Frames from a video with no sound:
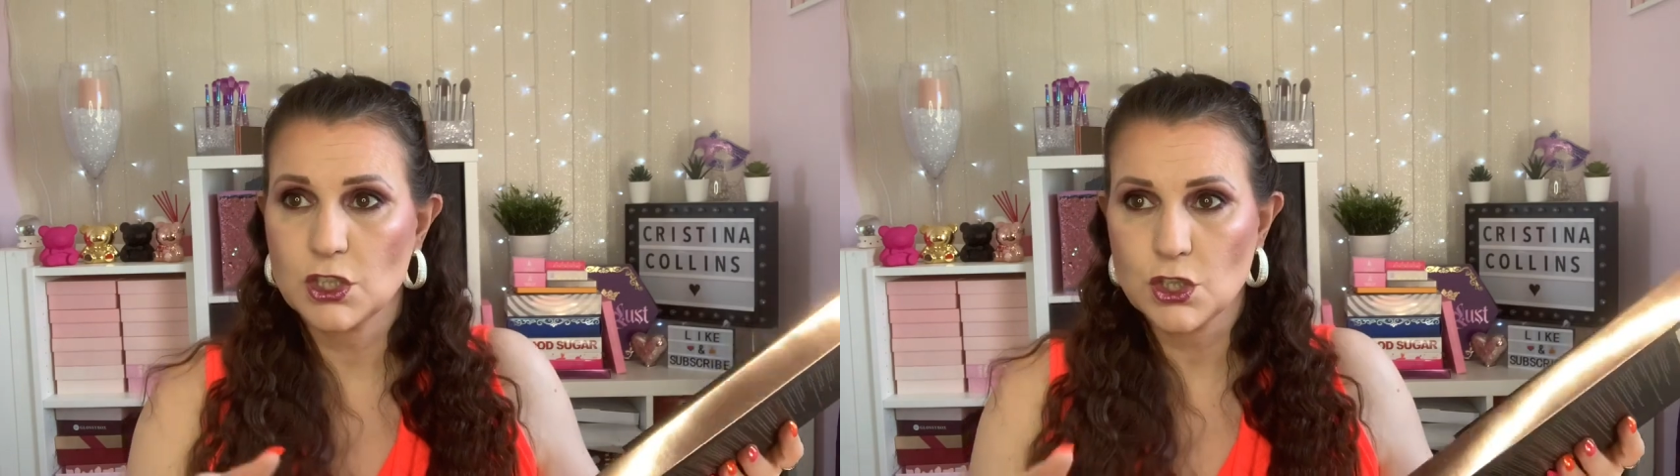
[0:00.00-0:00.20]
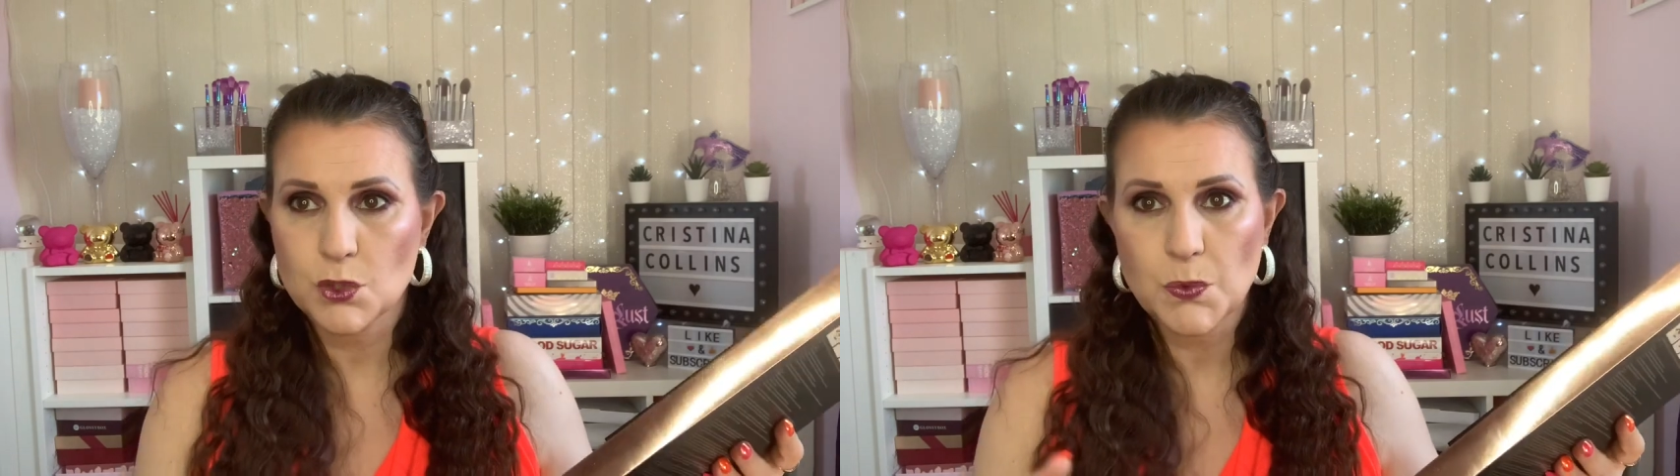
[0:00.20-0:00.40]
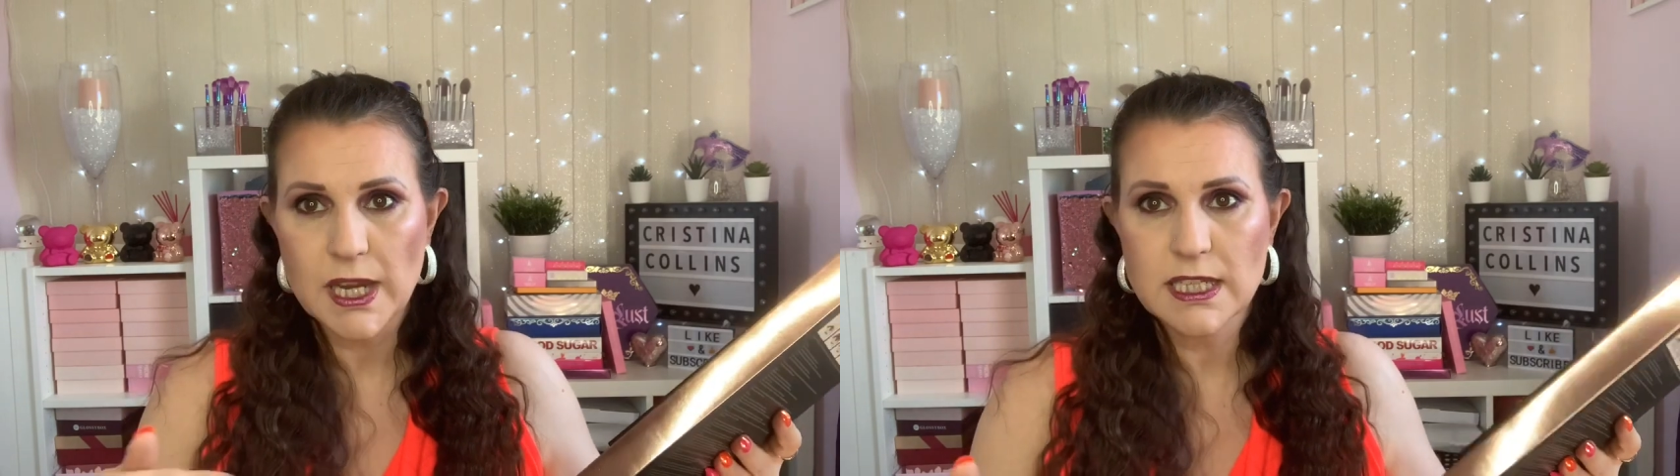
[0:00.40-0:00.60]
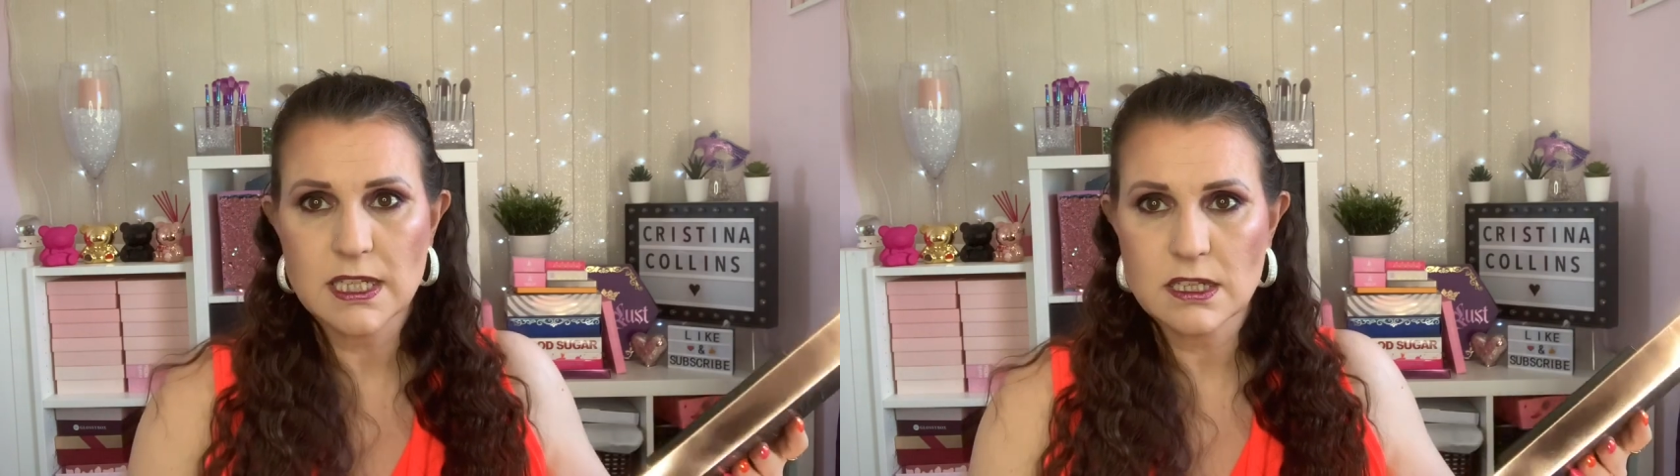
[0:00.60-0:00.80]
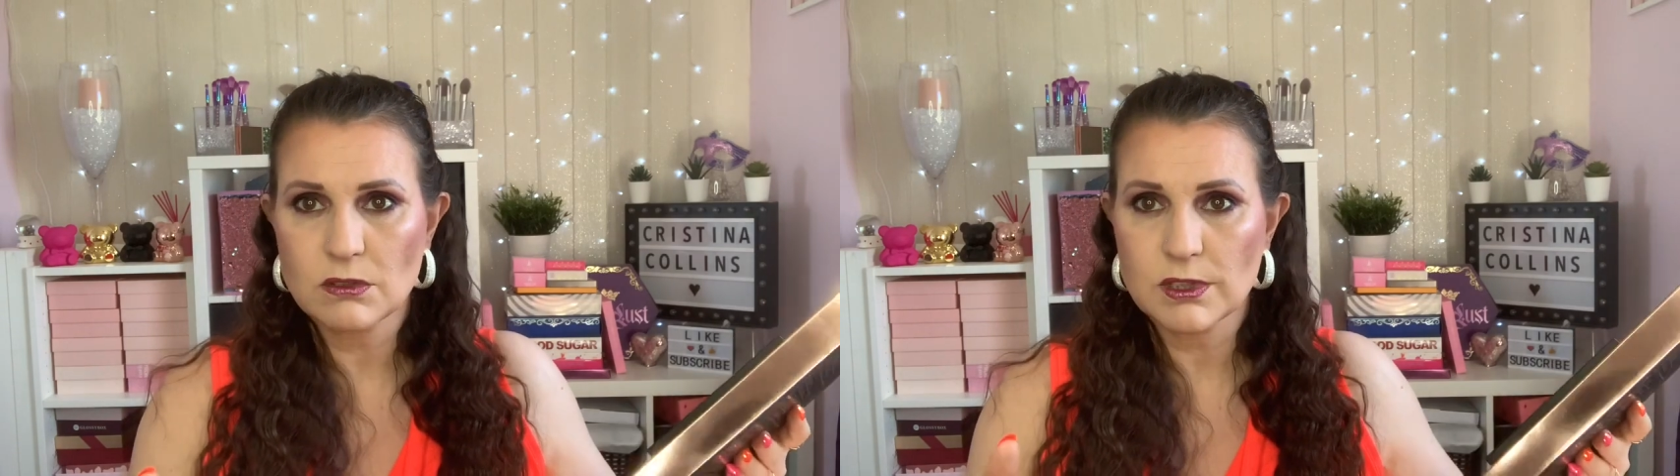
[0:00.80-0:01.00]
just wait
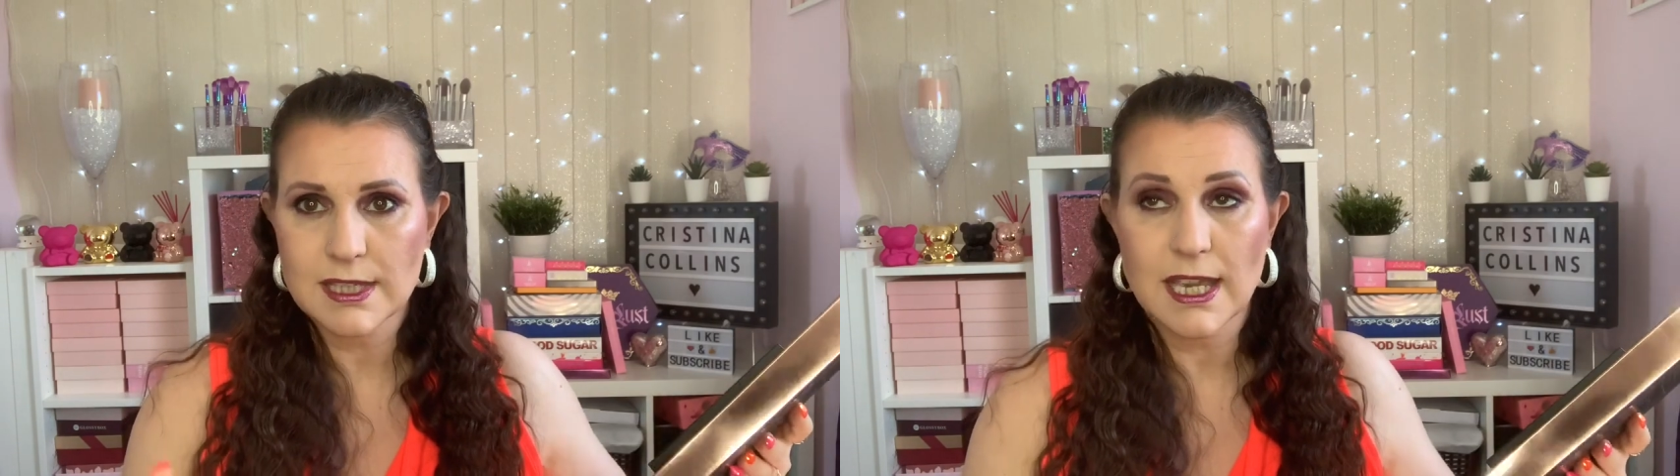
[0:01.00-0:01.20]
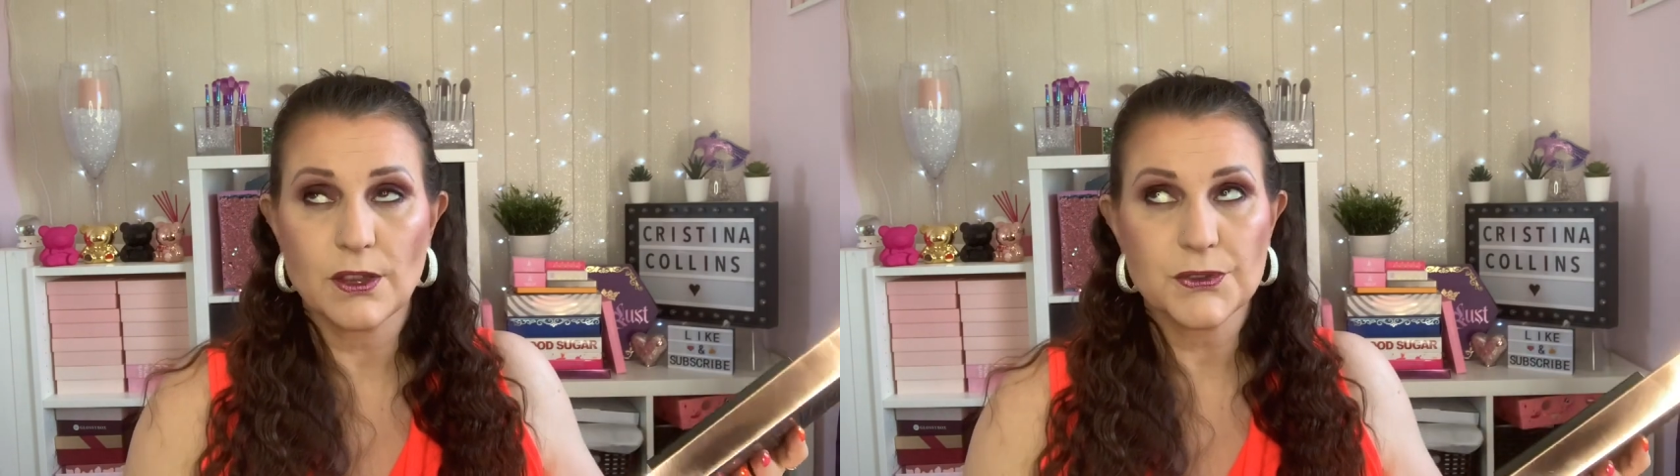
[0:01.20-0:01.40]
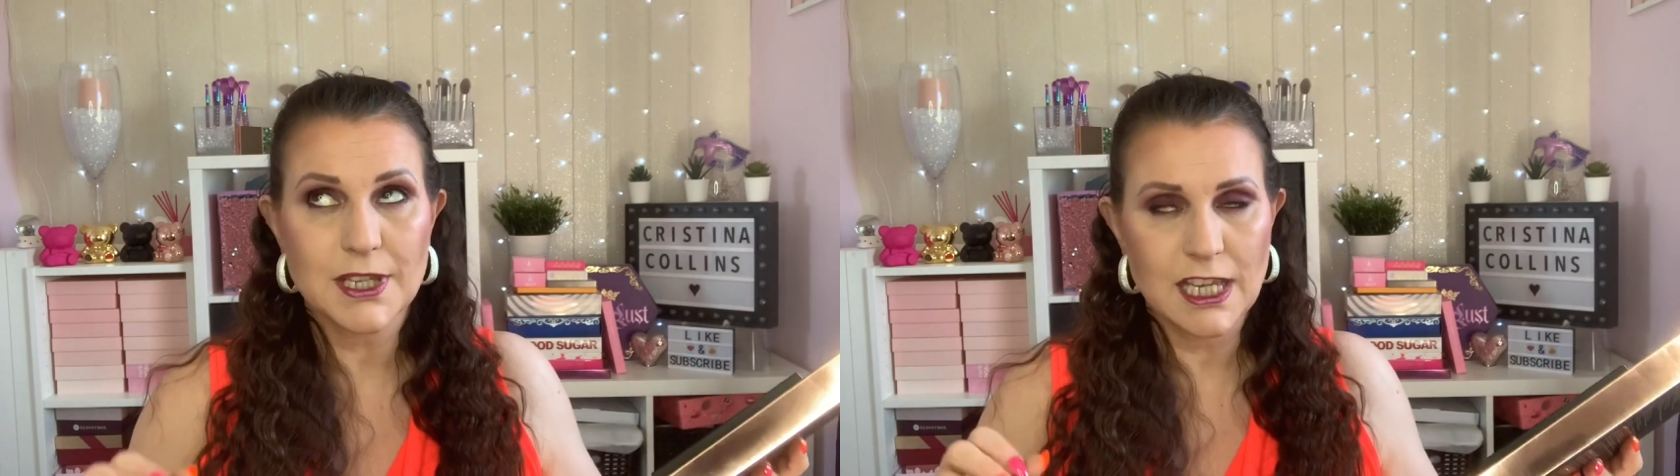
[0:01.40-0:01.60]
until the sales